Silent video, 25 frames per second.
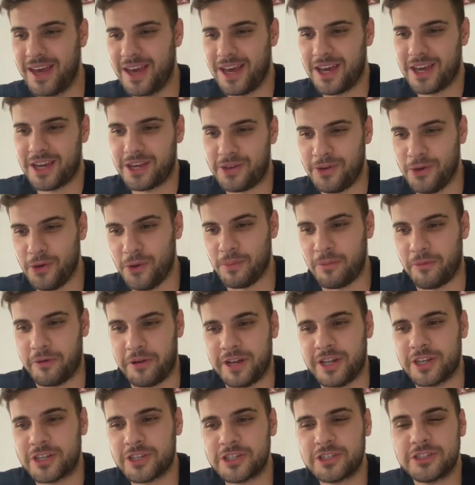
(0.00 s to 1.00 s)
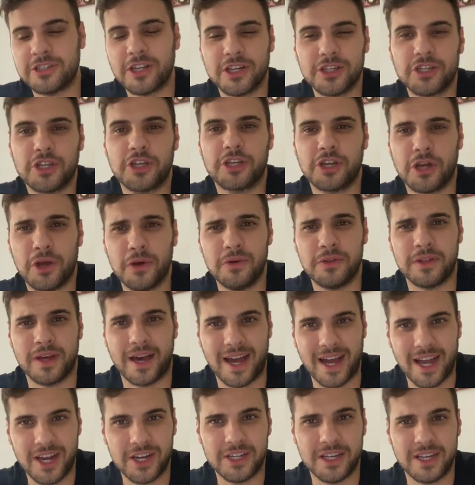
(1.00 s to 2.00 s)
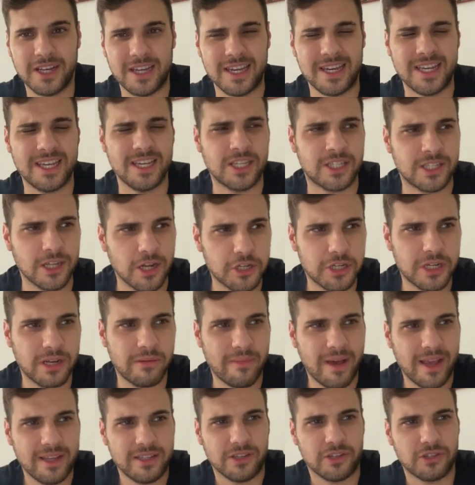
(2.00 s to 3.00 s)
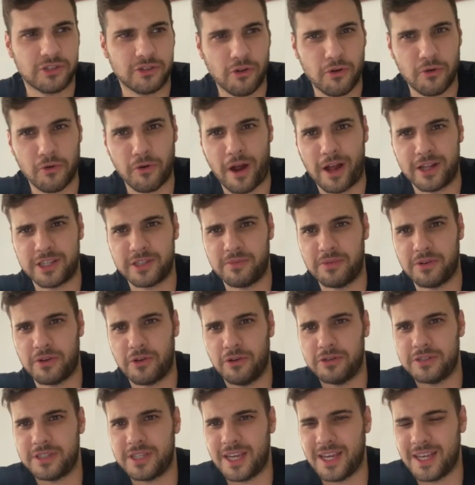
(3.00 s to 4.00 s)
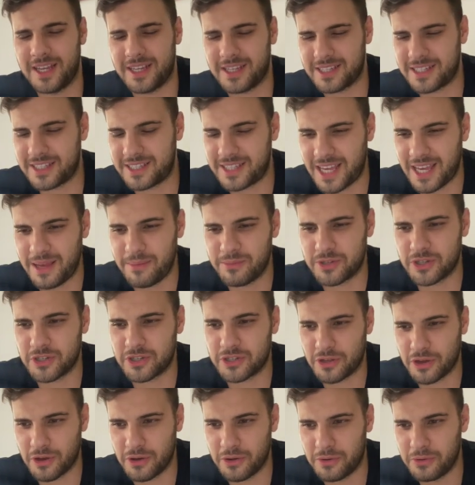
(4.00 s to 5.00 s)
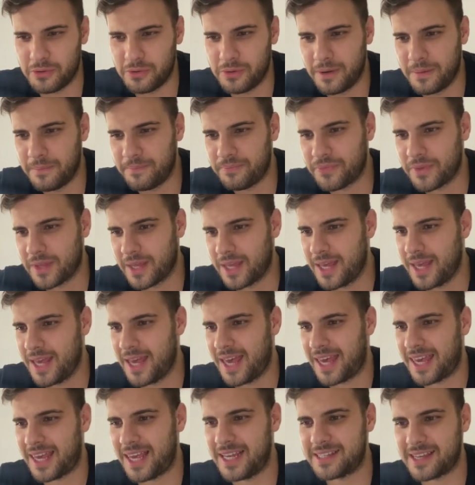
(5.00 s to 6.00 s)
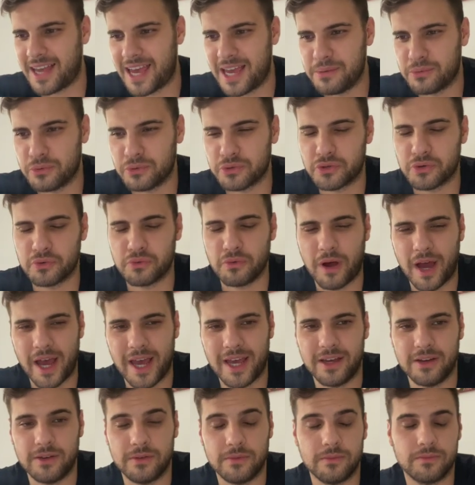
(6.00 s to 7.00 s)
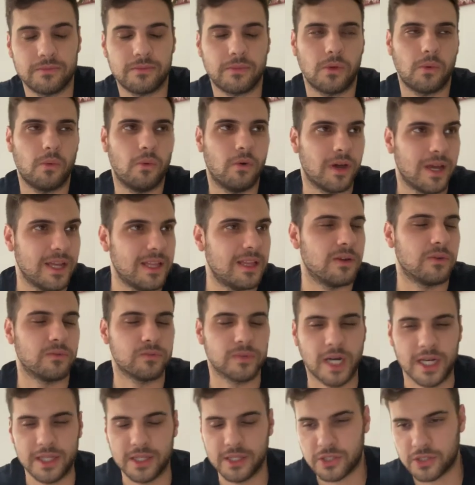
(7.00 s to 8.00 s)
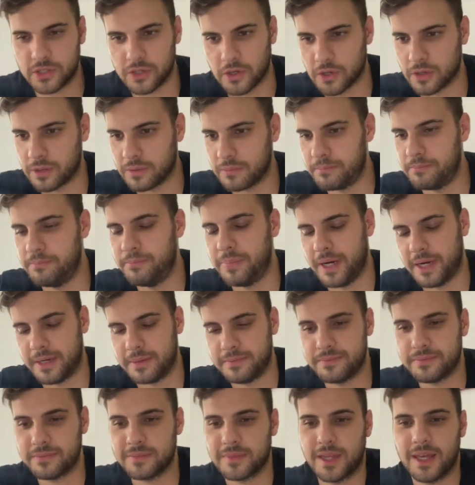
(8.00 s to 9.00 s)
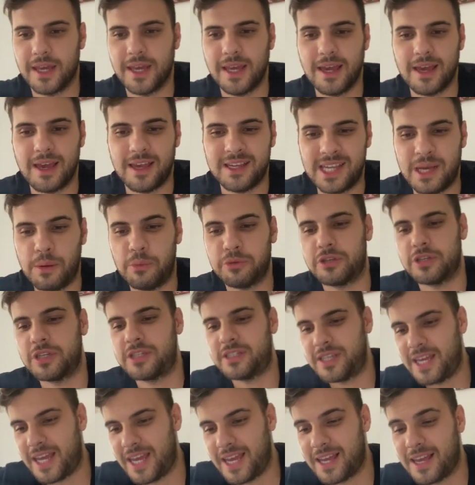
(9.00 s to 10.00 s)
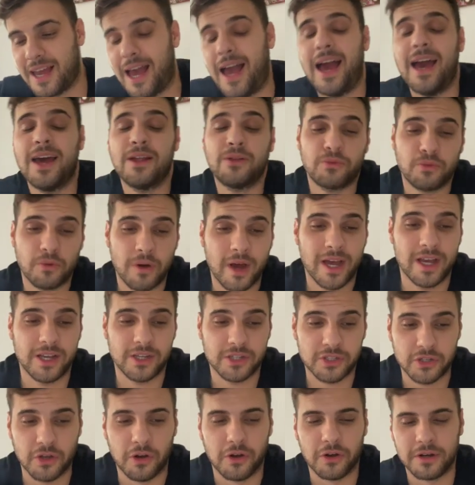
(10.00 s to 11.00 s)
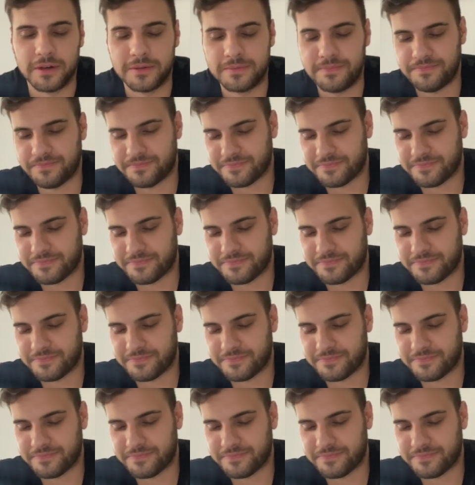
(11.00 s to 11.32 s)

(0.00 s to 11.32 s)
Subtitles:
humor, and it just does show that actually he's such an amazing songwriter, because it seems as though he's able to write, well, he didn't write this song, but he's able to sing and write a song